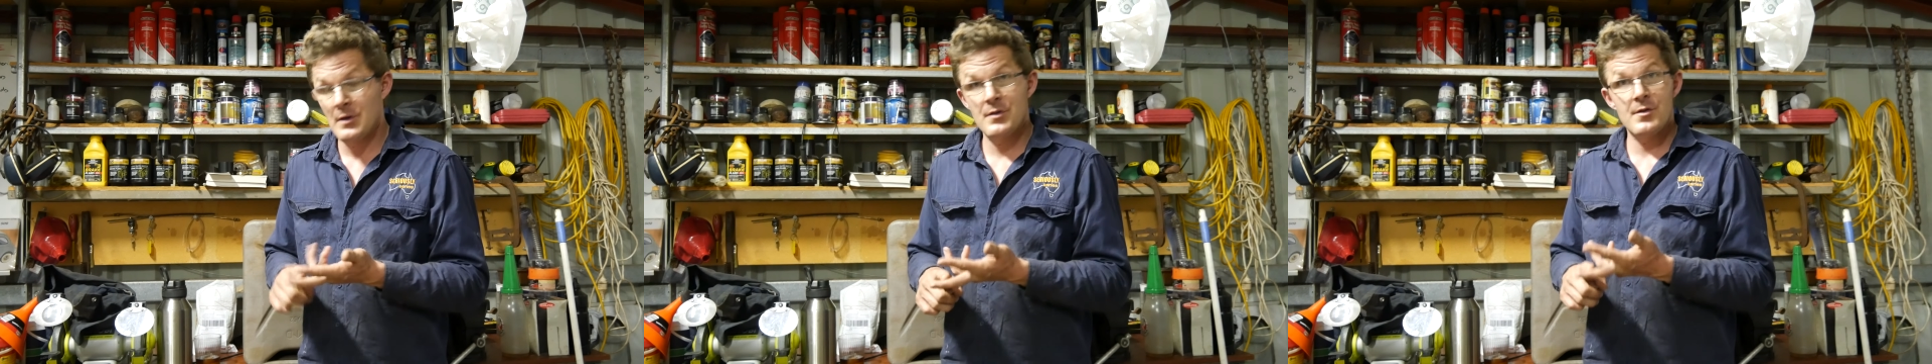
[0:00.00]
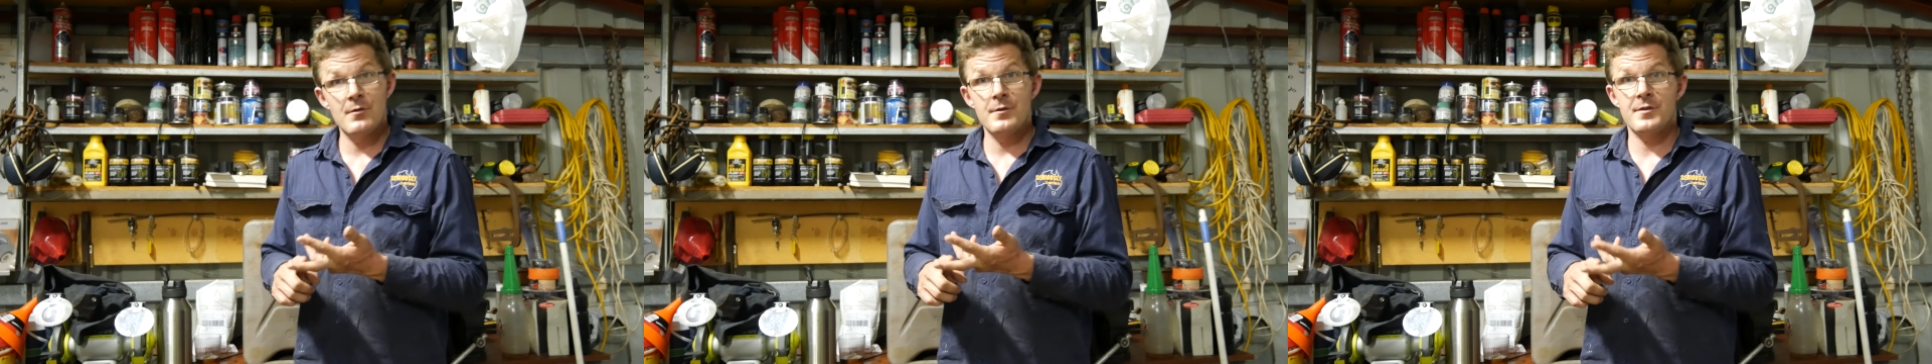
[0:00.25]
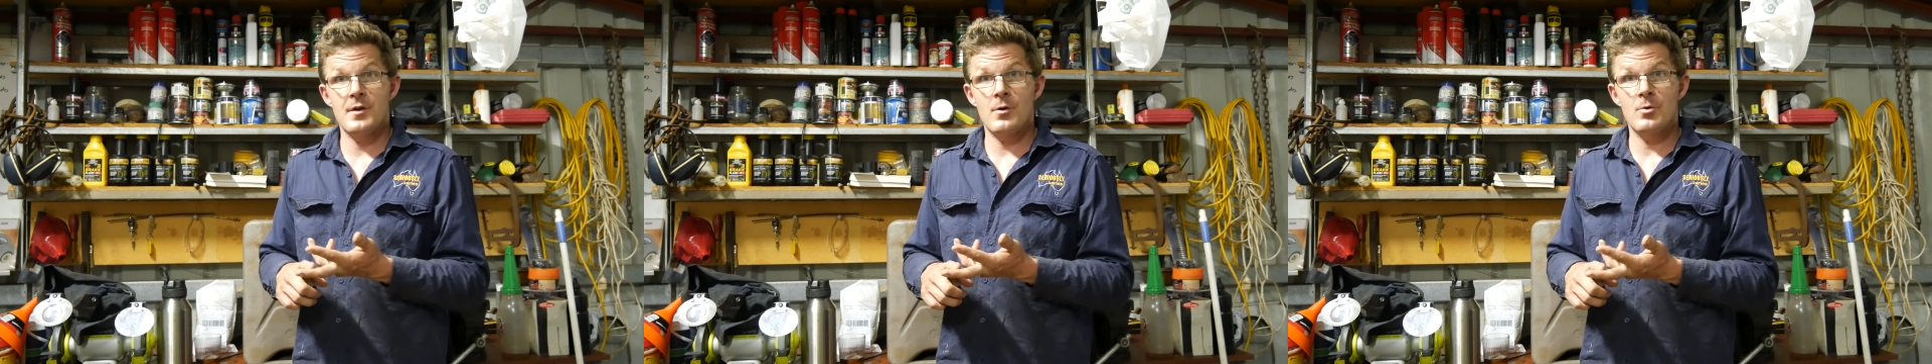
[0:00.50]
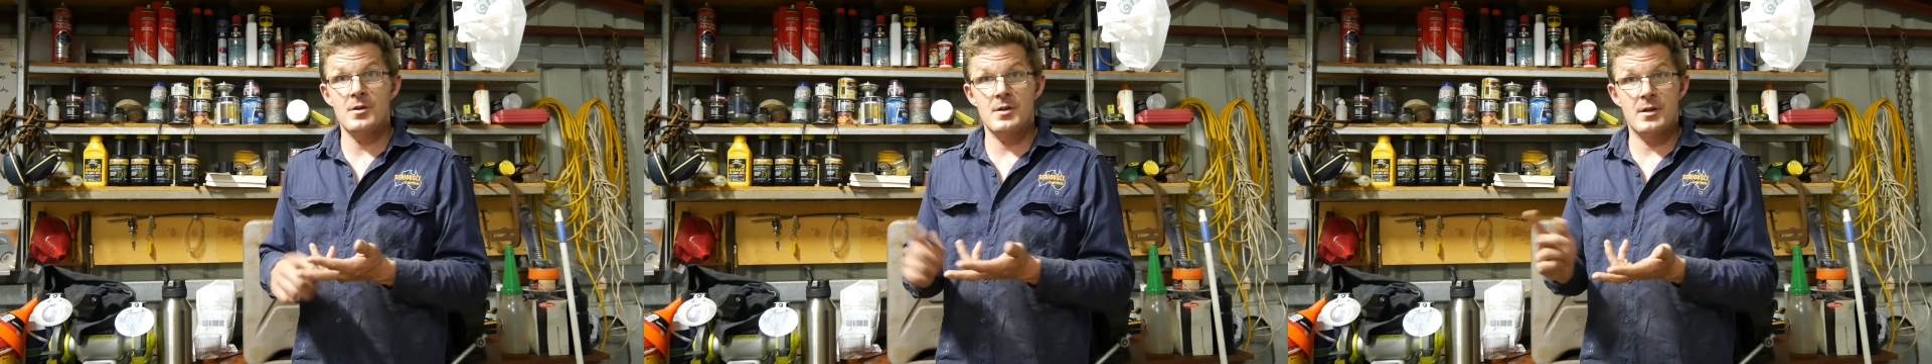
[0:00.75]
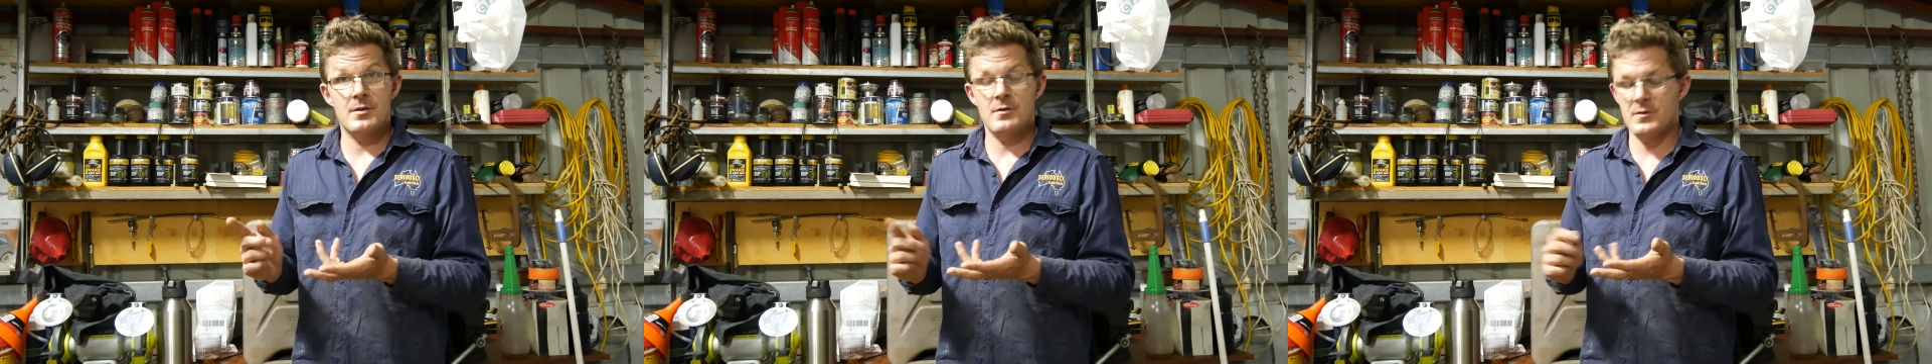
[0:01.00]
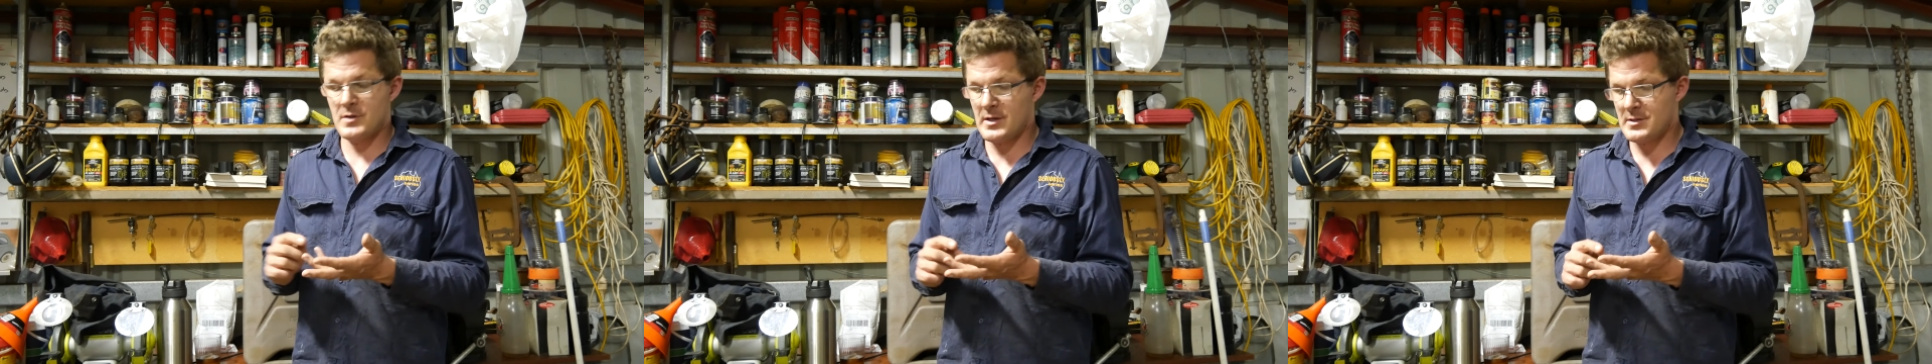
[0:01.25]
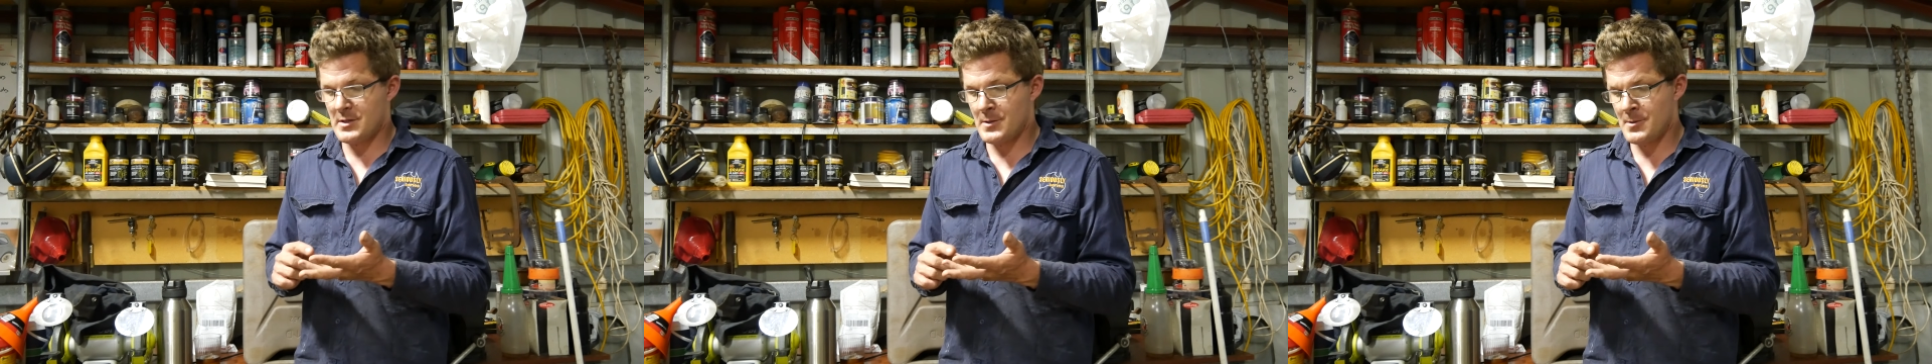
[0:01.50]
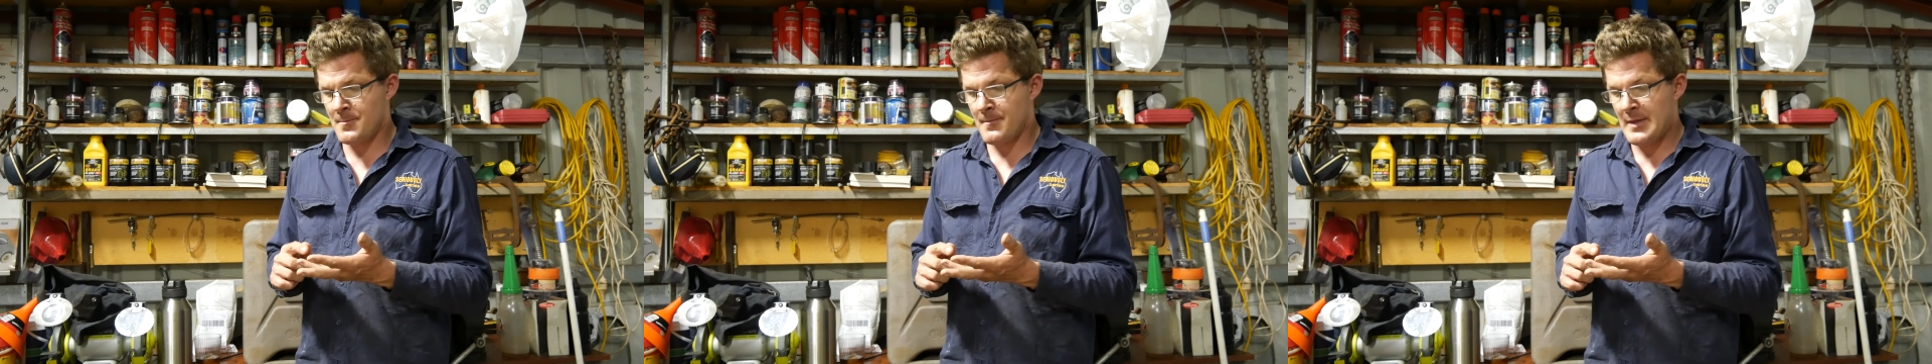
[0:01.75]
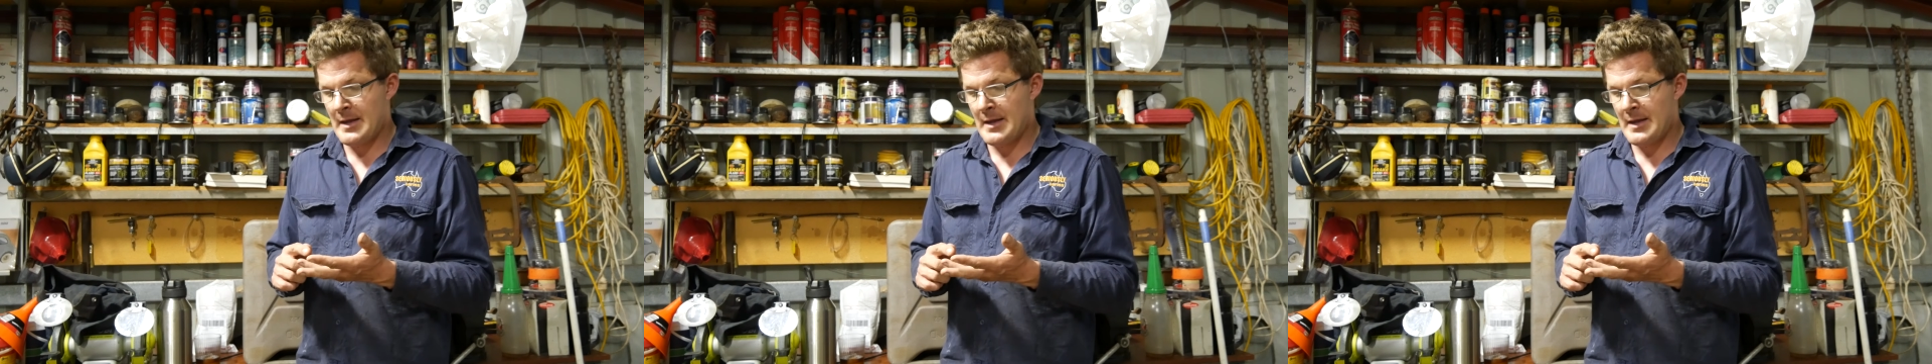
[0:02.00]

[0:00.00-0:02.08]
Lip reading: Silver solder, you can use that too.